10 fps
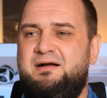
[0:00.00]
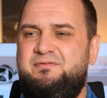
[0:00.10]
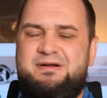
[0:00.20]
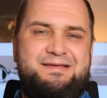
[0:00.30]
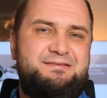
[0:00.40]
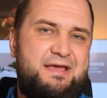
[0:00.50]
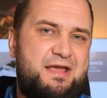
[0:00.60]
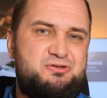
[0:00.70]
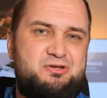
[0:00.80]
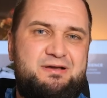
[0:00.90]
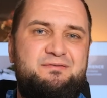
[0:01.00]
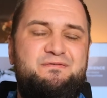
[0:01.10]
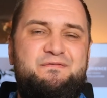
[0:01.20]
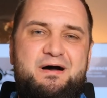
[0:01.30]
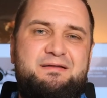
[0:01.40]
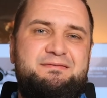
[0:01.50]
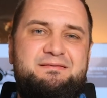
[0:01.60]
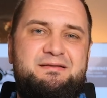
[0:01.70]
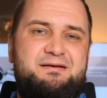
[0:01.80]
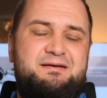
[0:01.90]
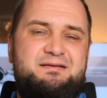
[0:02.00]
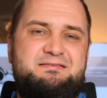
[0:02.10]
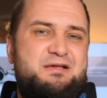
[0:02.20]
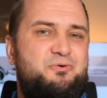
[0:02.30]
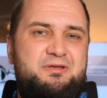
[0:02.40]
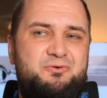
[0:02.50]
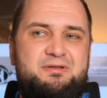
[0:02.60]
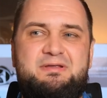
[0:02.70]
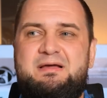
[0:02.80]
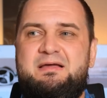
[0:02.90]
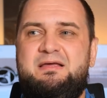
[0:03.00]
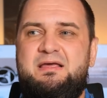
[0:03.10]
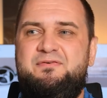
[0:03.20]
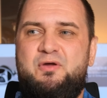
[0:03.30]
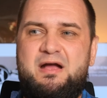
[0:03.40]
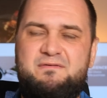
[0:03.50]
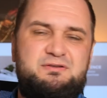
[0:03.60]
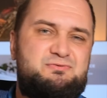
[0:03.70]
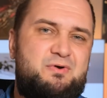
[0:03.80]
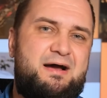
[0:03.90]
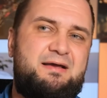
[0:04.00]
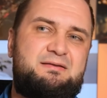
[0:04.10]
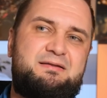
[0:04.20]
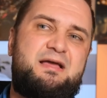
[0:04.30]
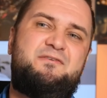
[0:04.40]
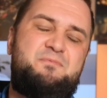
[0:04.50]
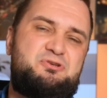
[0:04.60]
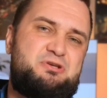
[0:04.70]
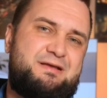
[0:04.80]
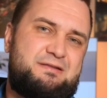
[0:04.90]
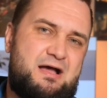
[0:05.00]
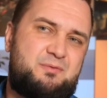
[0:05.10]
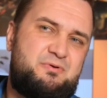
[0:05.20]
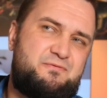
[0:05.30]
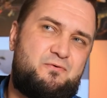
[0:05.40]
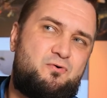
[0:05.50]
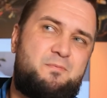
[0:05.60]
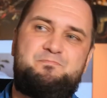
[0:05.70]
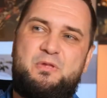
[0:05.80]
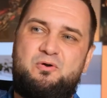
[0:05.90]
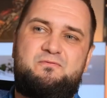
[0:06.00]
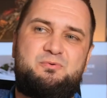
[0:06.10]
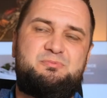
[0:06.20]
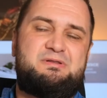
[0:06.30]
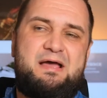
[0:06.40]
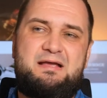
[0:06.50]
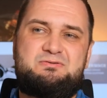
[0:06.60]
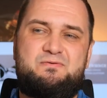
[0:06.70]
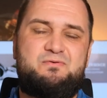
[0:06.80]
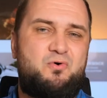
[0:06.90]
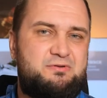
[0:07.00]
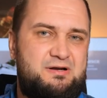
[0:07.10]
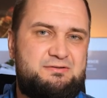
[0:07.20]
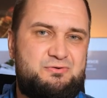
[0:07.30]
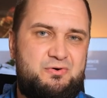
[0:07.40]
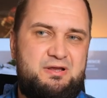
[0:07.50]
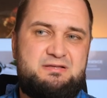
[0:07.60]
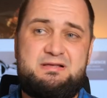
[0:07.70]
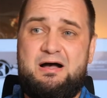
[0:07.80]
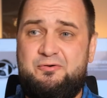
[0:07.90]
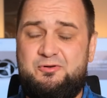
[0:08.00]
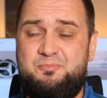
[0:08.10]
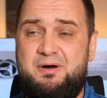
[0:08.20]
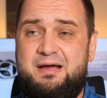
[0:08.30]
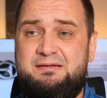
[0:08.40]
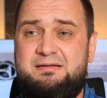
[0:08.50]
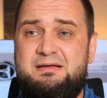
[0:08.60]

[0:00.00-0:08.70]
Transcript: very engaging and fun sounding unit. If you ever tried an FPGA DAC before, from the likes of Chord Electronics, AudioByte,